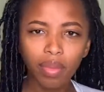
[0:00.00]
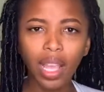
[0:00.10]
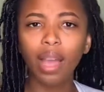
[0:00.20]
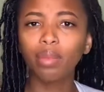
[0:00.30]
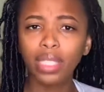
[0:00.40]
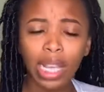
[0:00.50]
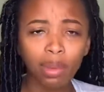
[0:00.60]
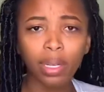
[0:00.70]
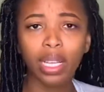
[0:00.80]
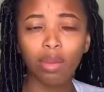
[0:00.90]
I was
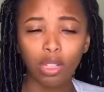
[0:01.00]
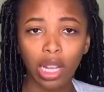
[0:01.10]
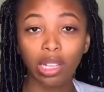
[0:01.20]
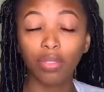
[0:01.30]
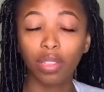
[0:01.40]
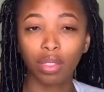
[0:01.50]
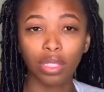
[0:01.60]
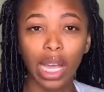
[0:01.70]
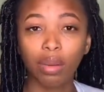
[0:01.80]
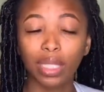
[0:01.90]
able to keep track of those
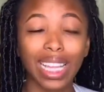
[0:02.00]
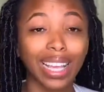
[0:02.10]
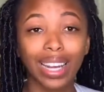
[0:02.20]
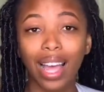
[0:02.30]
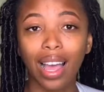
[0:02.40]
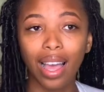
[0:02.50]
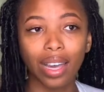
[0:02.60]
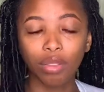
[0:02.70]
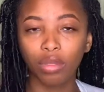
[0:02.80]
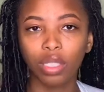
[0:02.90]
hours, and I
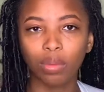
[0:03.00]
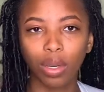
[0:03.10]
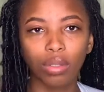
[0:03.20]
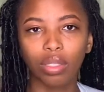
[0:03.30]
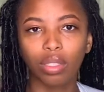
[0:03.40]
don't smoke.